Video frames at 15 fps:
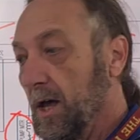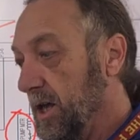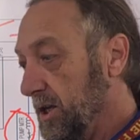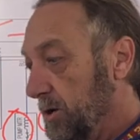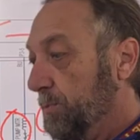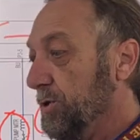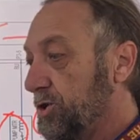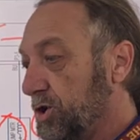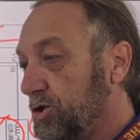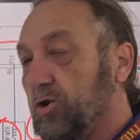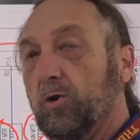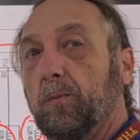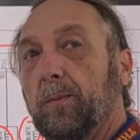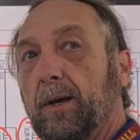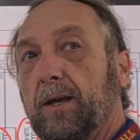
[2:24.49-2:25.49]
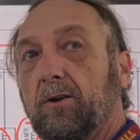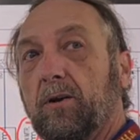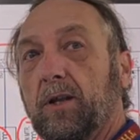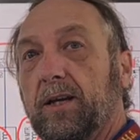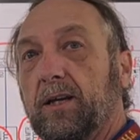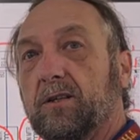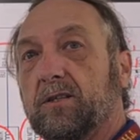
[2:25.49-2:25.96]
you put your two meter
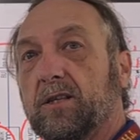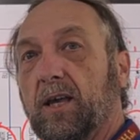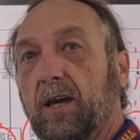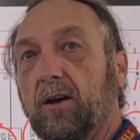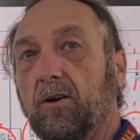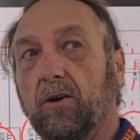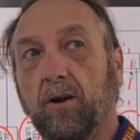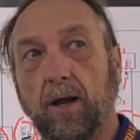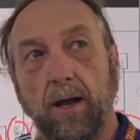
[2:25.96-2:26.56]
leads there,